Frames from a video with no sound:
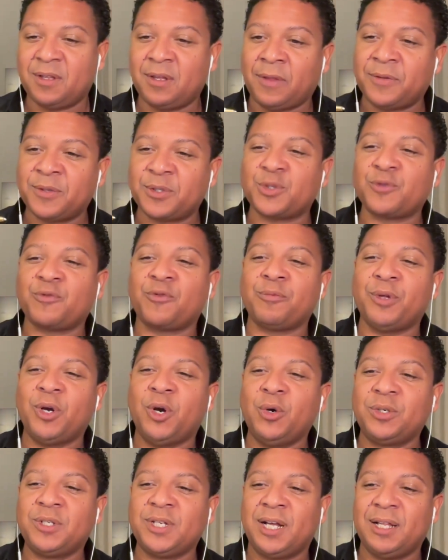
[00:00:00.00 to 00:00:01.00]
This is from the
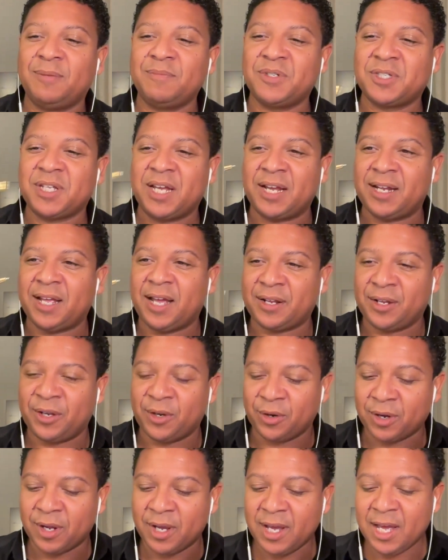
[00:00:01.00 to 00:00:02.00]
hotel I'm staying at
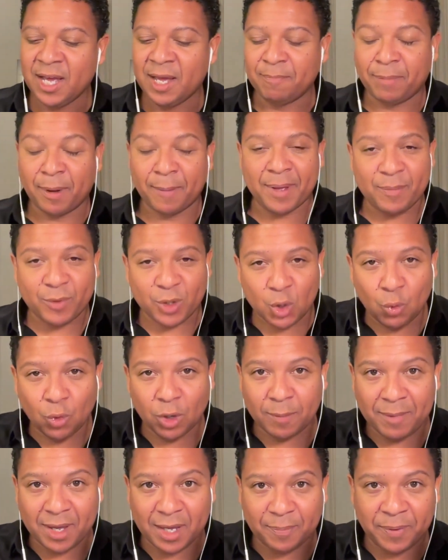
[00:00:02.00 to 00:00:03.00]
here, but maybe you
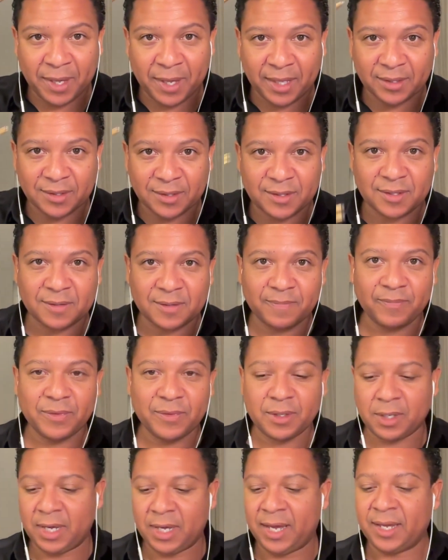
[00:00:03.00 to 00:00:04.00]
want to make pens.
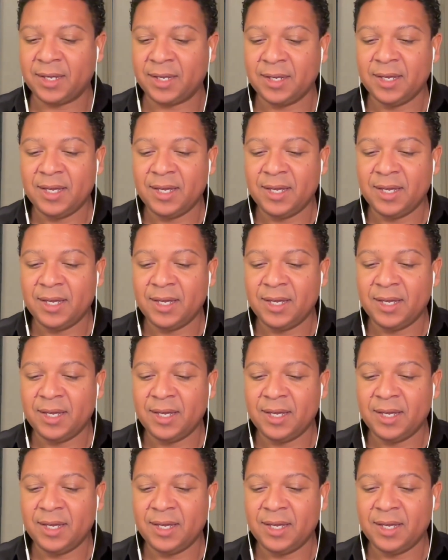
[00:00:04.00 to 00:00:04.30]
Okay,